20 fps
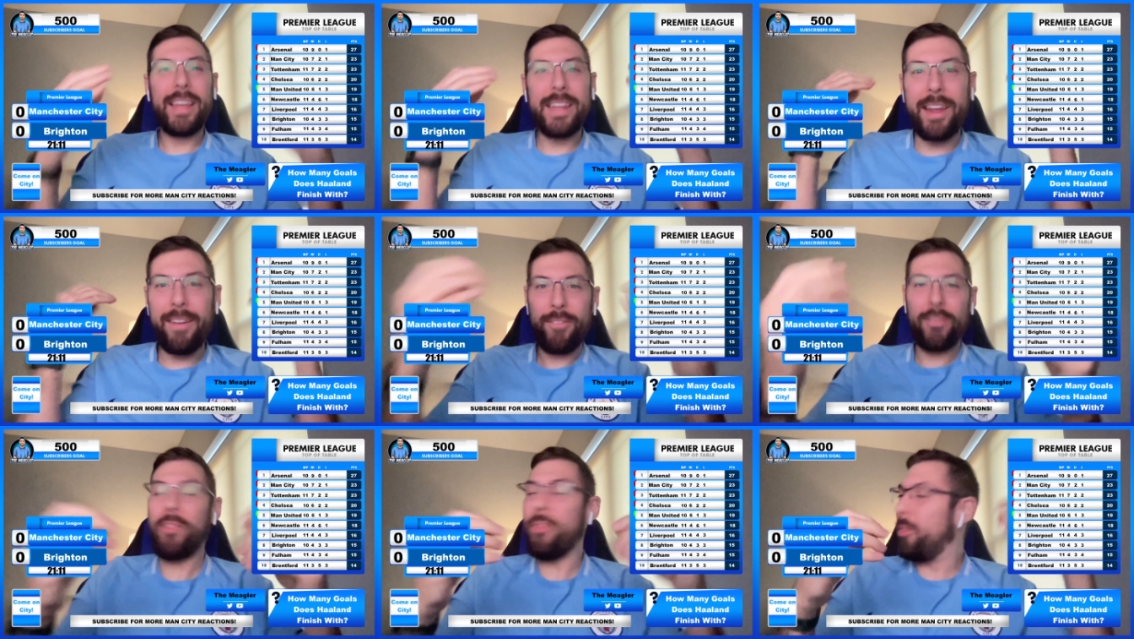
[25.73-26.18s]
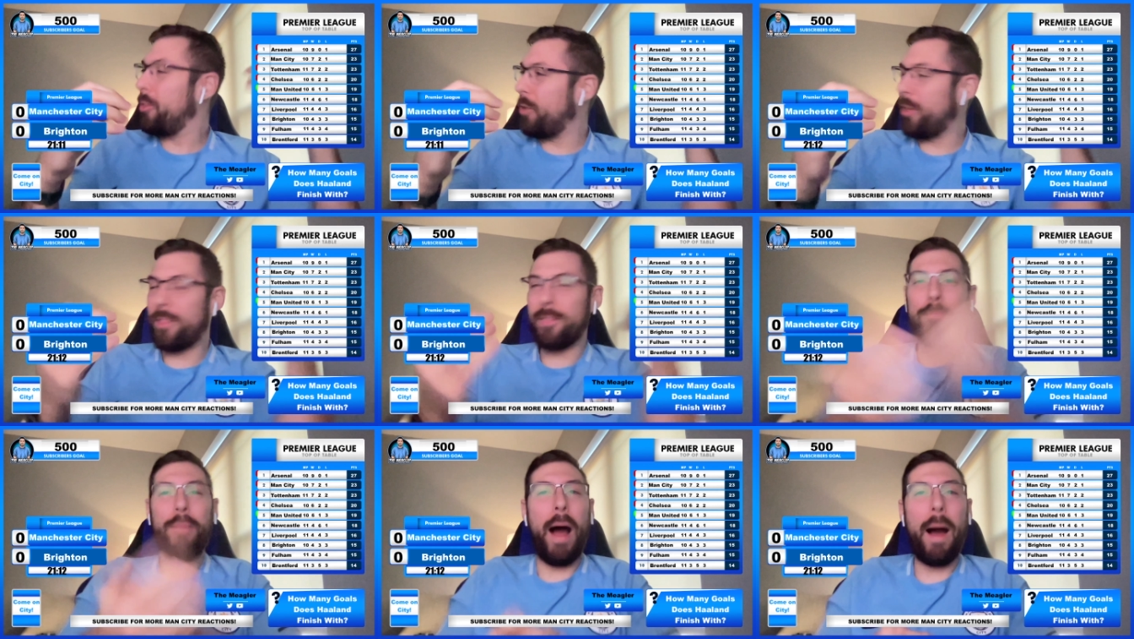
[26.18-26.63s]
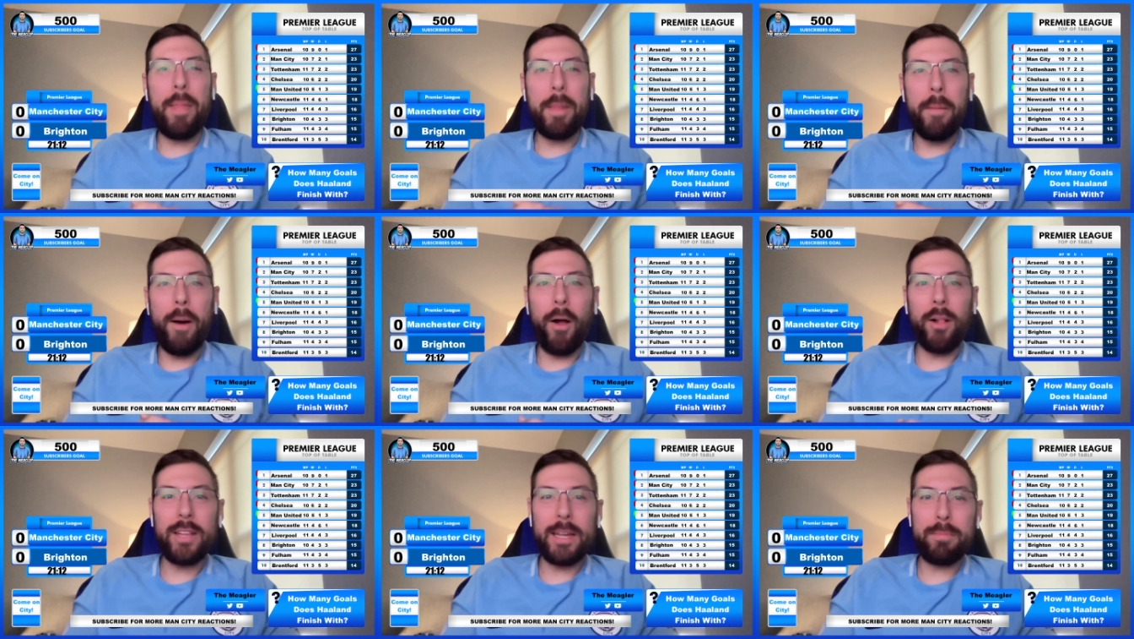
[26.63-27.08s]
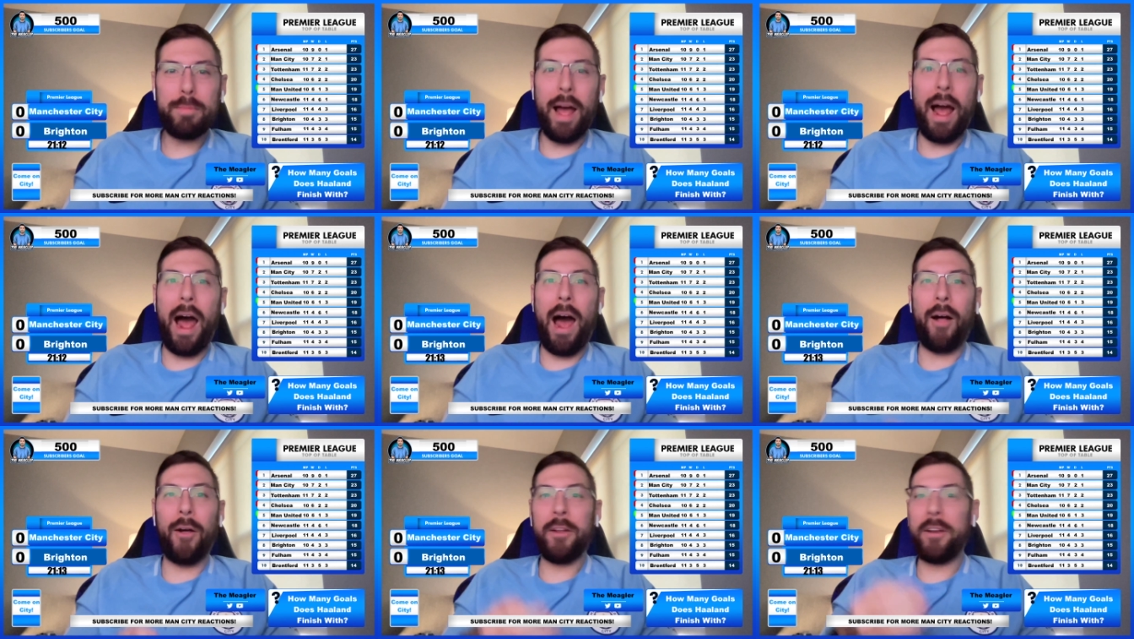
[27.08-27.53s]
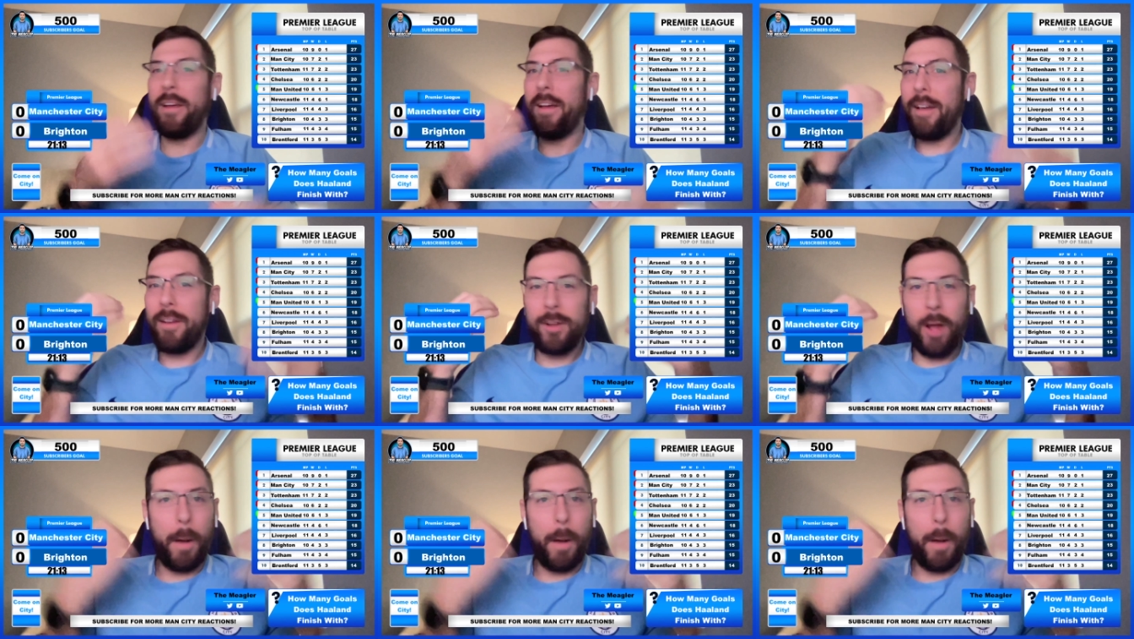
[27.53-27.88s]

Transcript: Just bomb the ball deep to Haaland.